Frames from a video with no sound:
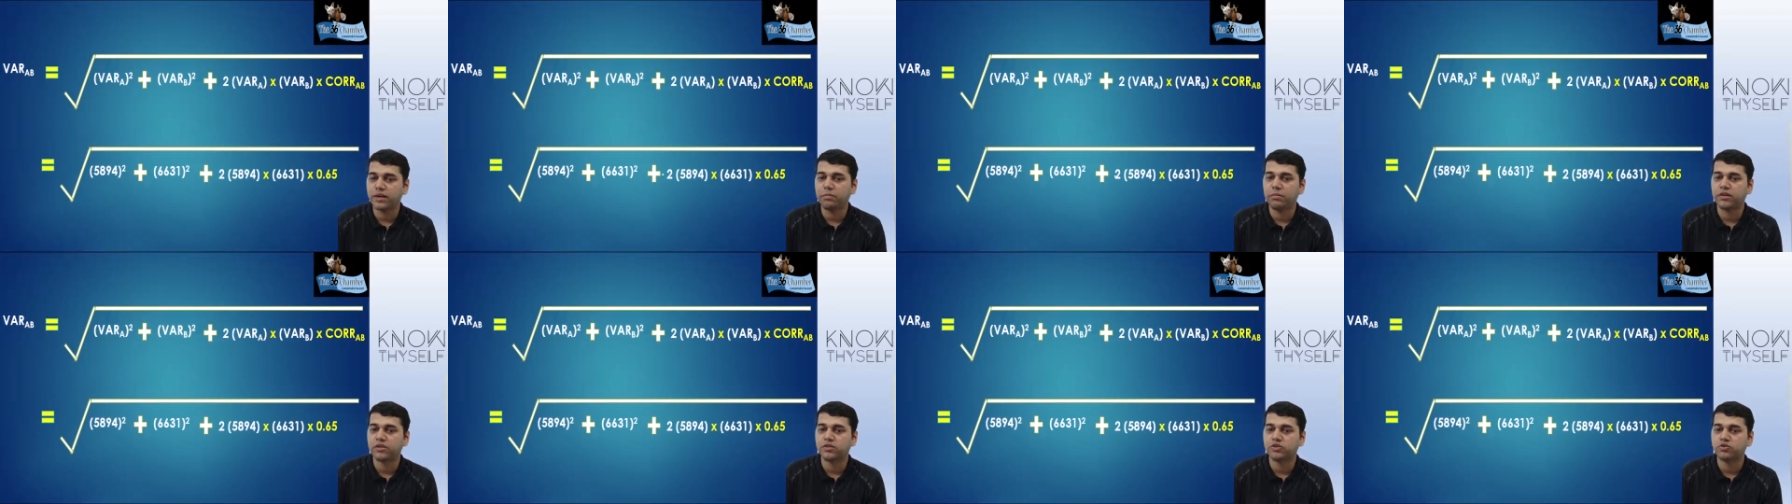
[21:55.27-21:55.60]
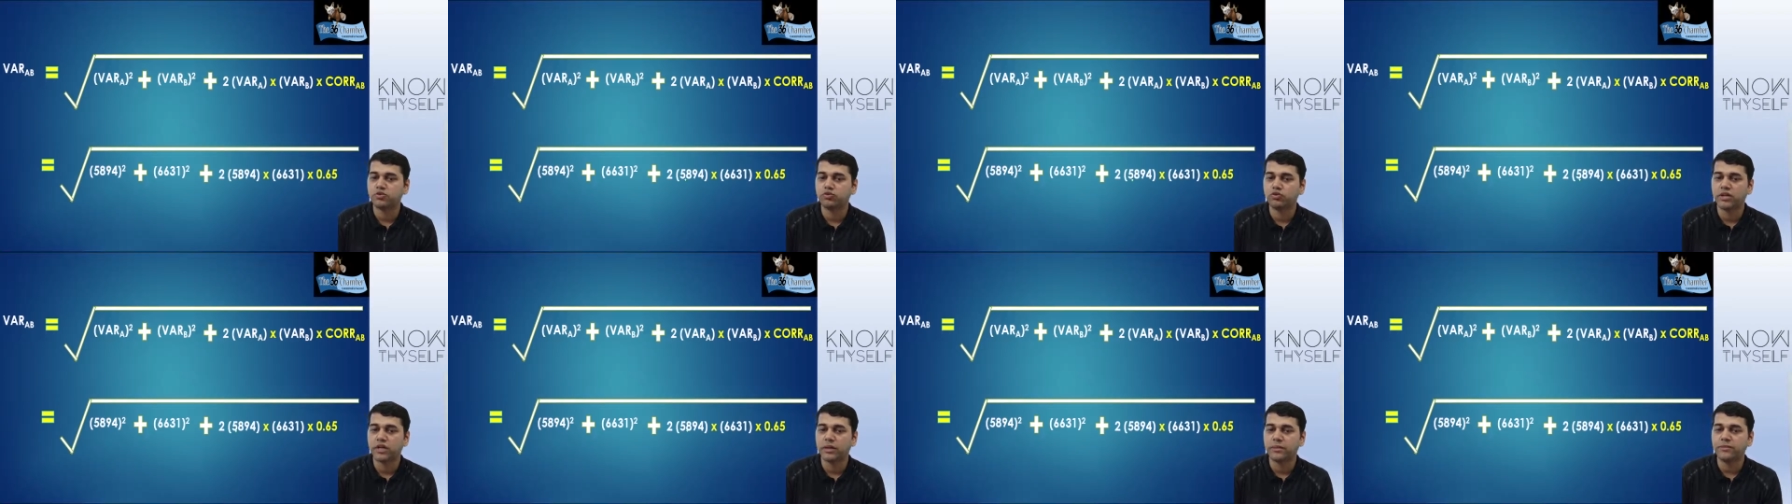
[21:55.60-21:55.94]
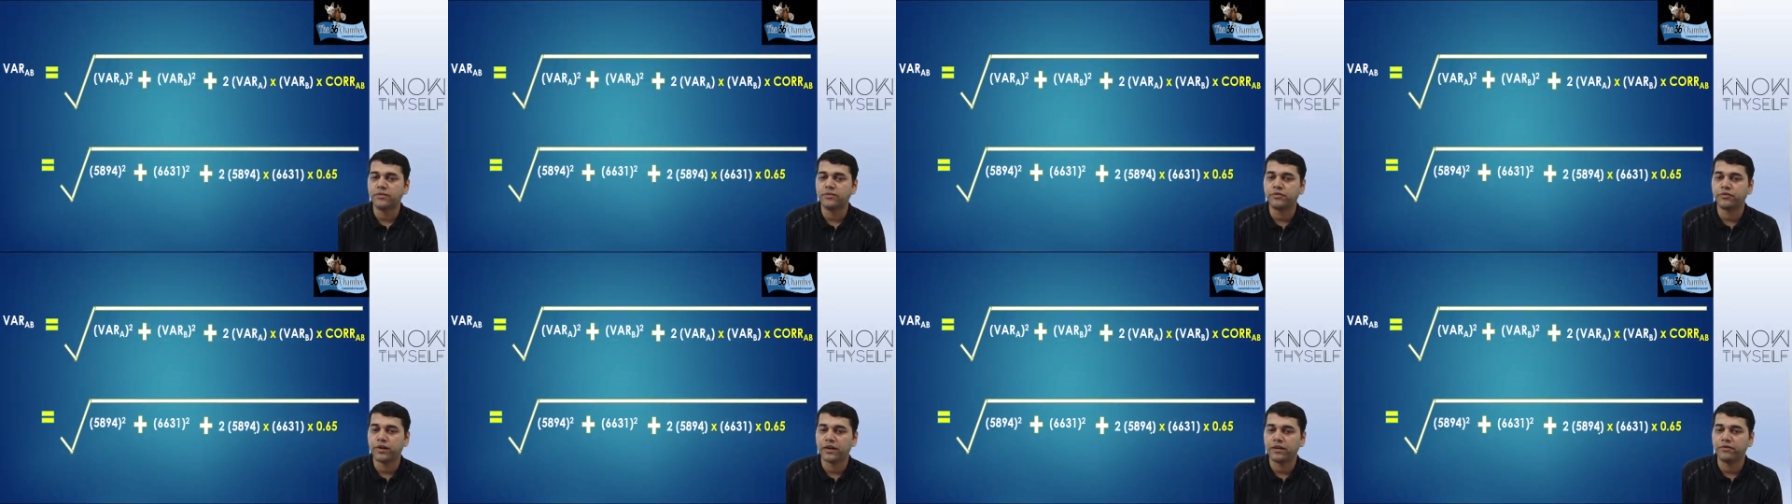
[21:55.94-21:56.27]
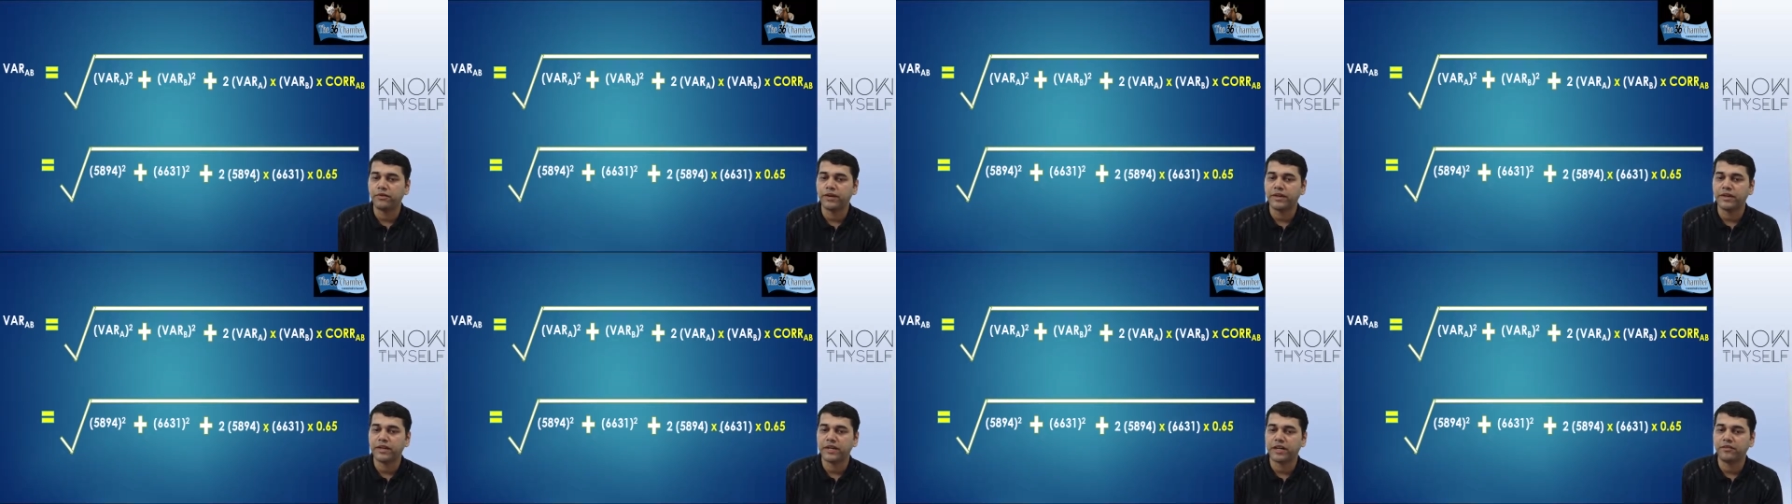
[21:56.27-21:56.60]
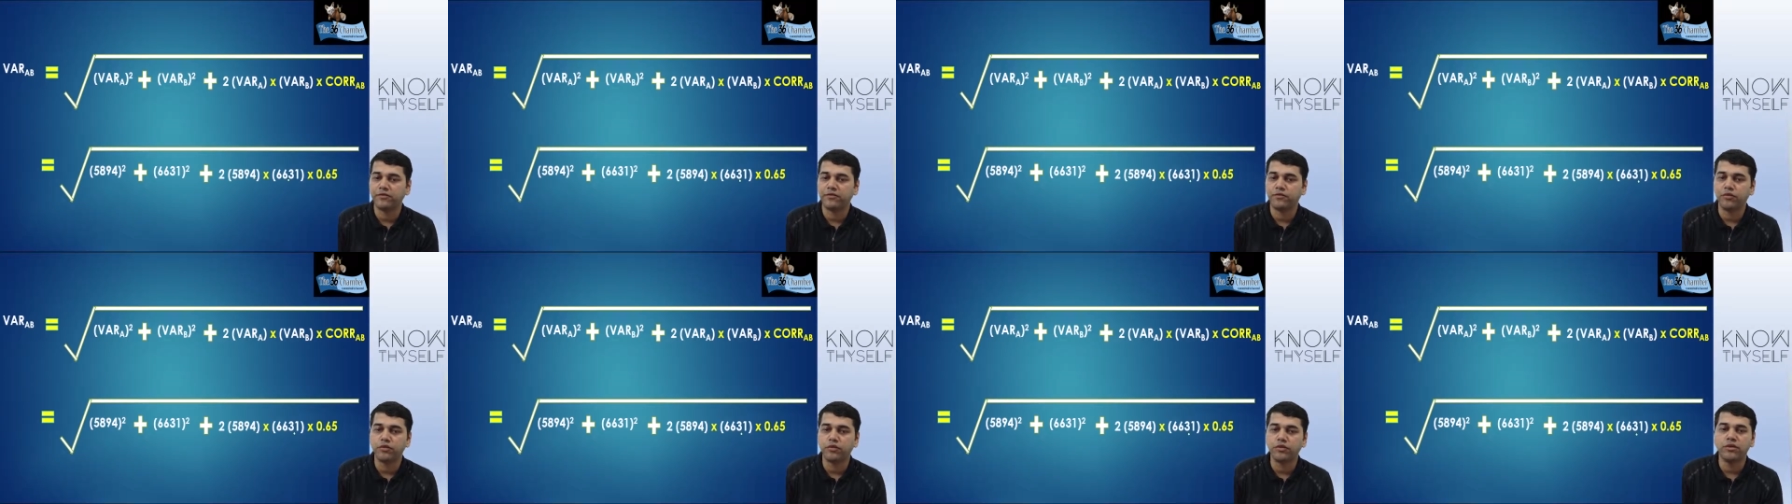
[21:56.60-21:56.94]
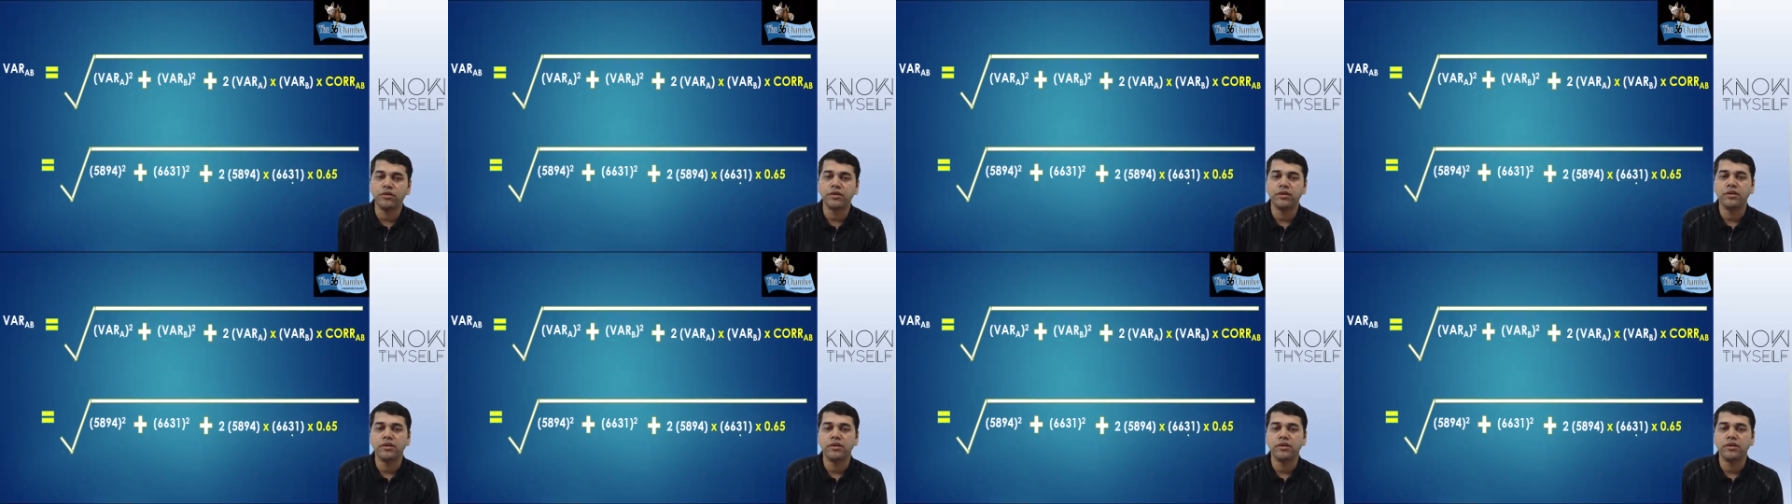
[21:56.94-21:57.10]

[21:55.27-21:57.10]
plus 2 times 5894